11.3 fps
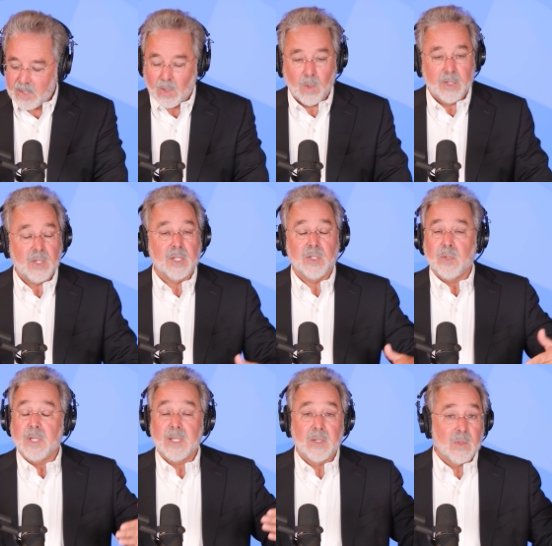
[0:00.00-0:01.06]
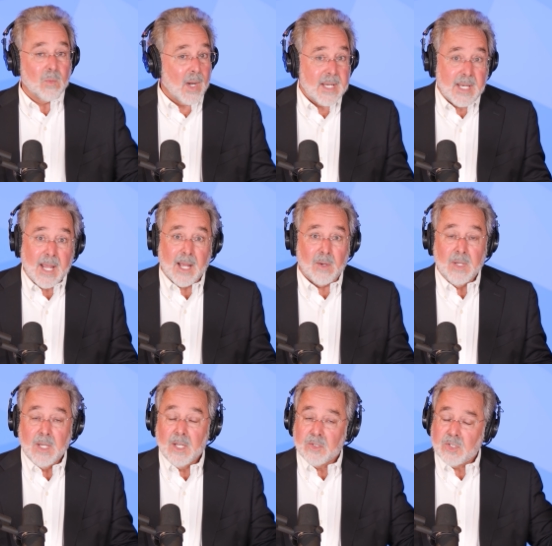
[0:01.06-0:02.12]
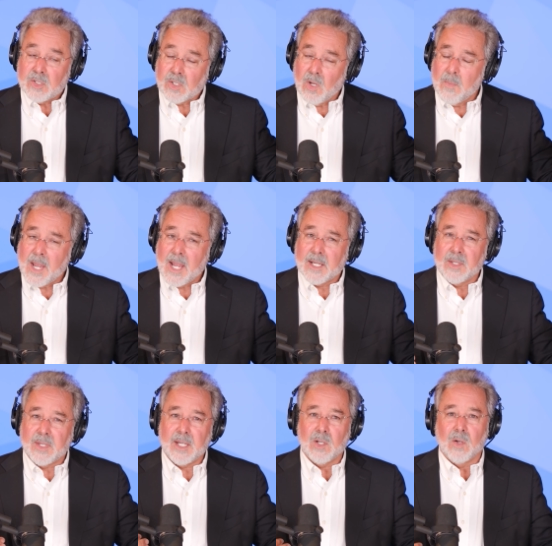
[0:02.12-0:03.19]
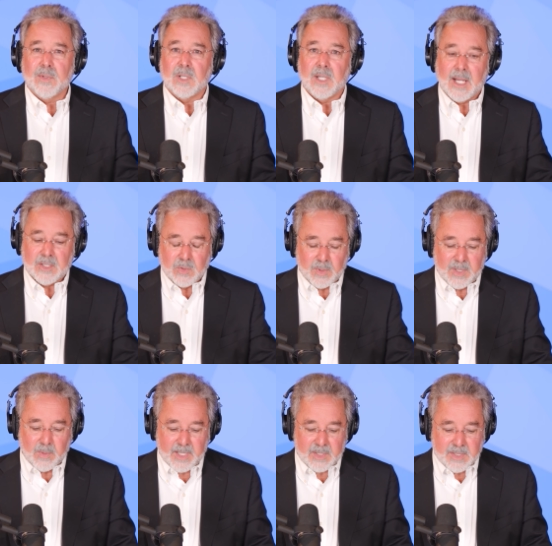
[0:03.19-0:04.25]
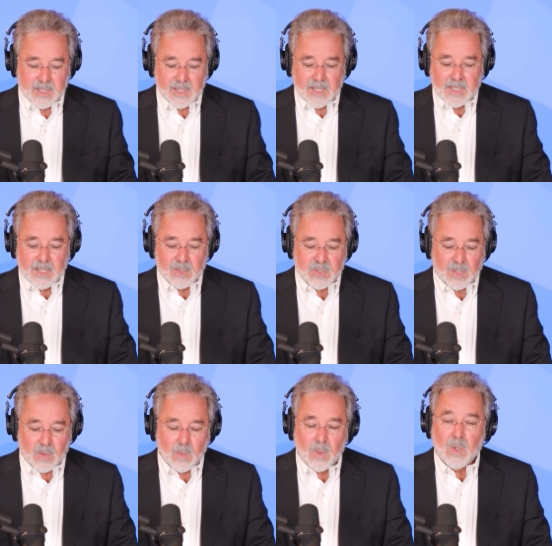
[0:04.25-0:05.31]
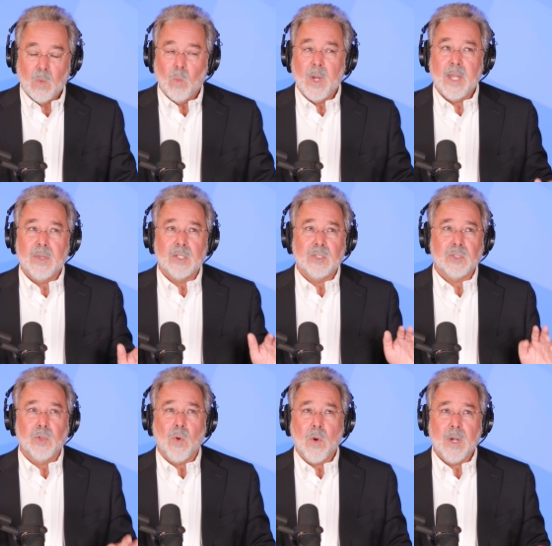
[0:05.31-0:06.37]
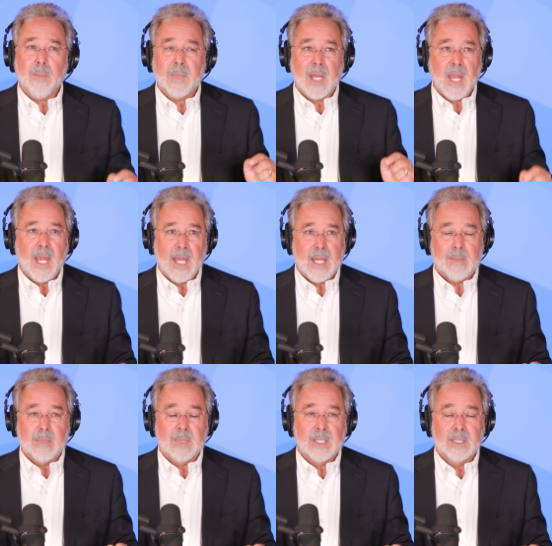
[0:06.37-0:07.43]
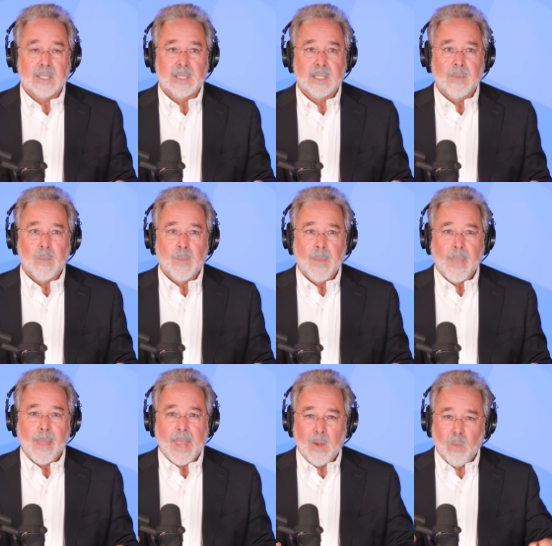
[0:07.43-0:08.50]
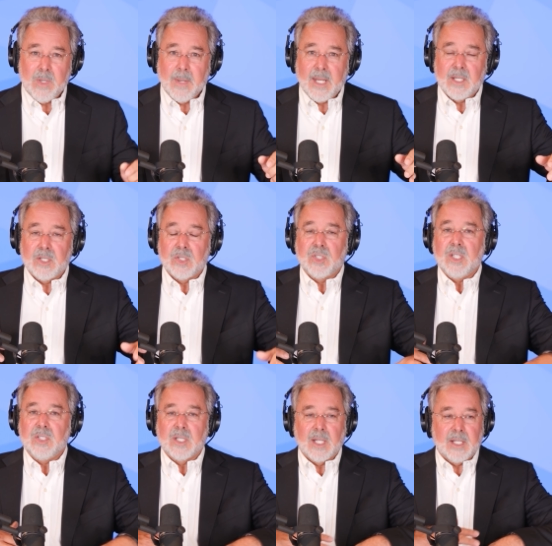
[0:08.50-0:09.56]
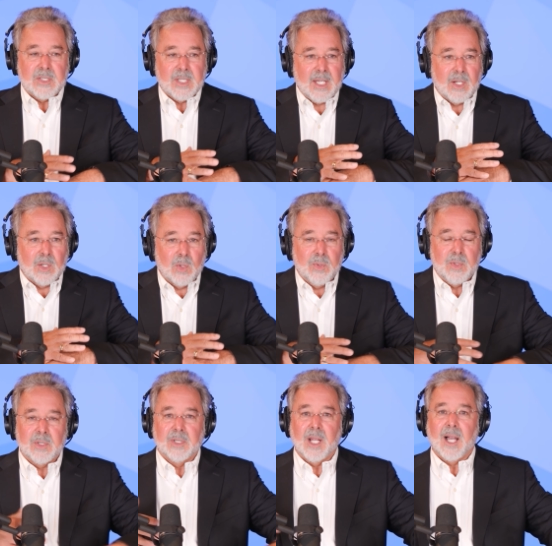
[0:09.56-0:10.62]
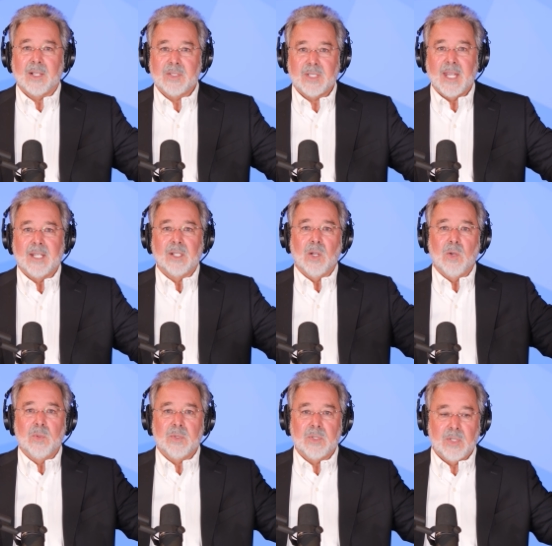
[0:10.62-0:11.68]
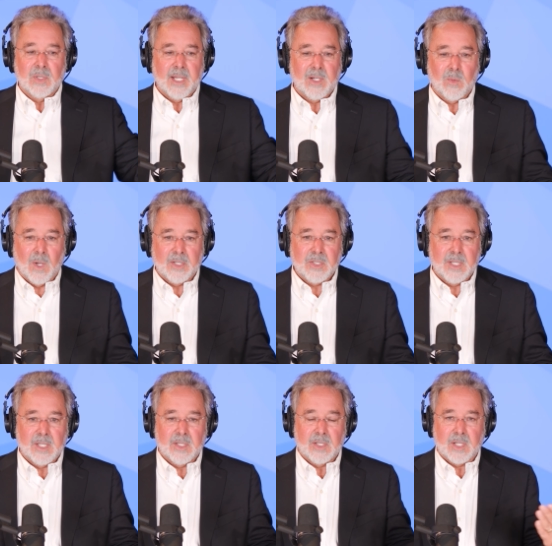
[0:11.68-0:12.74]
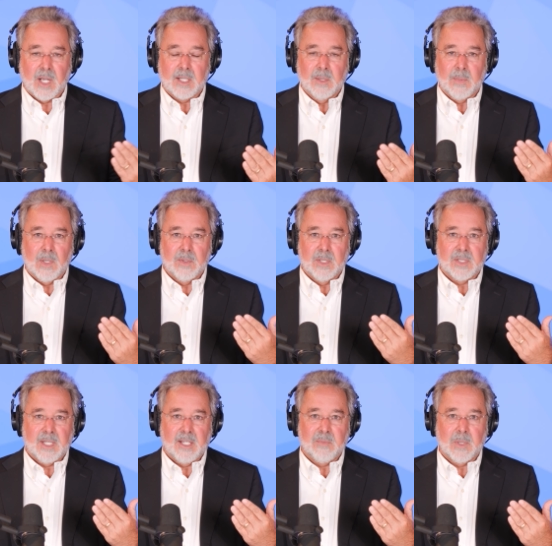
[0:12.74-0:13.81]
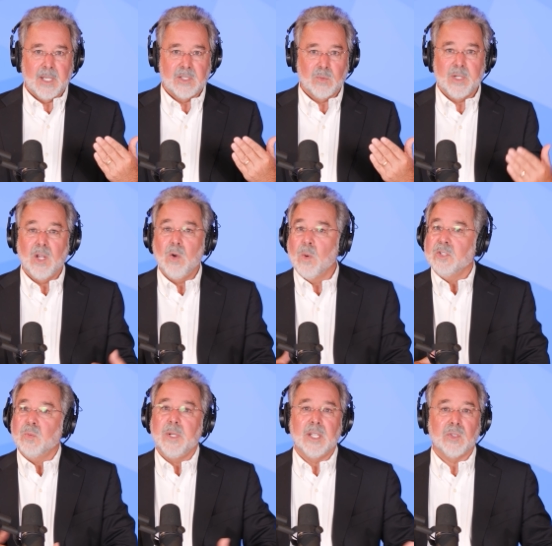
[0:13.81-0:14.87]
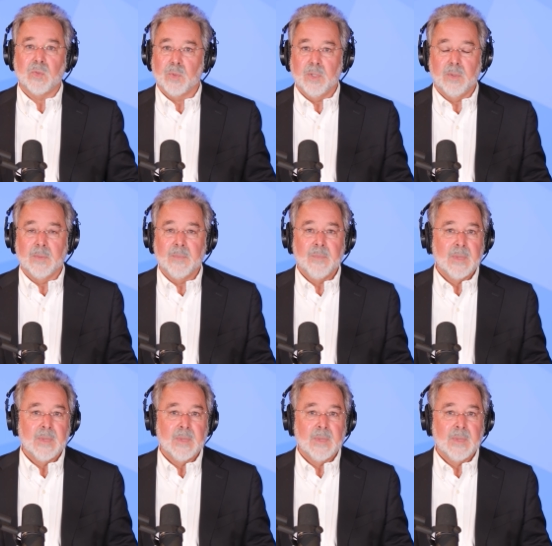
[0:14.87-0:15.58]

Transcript: or you can do it right now just go back and think over the last three weeks. So when the storm came, and we made a decision, let's say, to go through the locks and go to Lake Washington to dock the boat in a safe place. We know once we get through